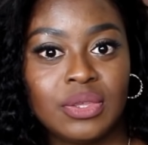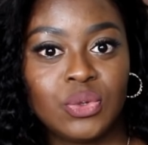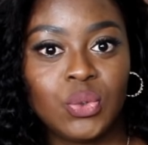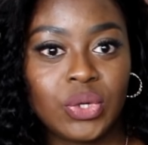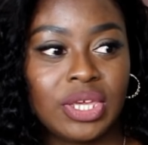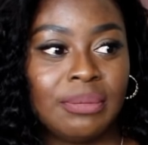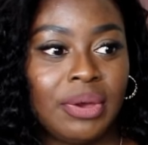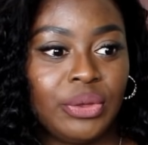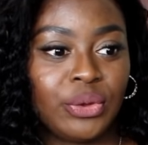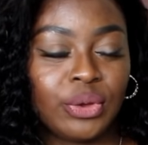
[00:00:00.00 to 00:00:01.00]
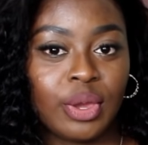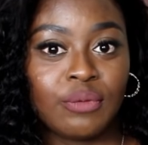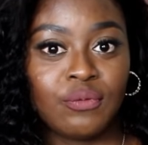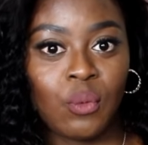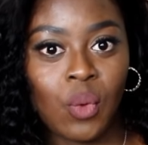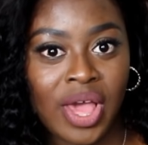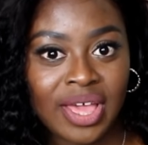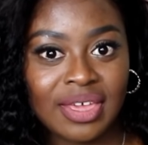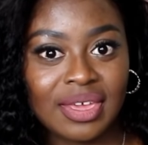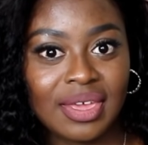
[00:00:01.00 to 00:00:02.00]
talking about you're going for
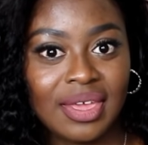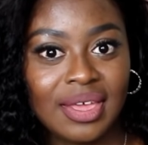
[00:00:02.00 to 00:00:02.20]
work.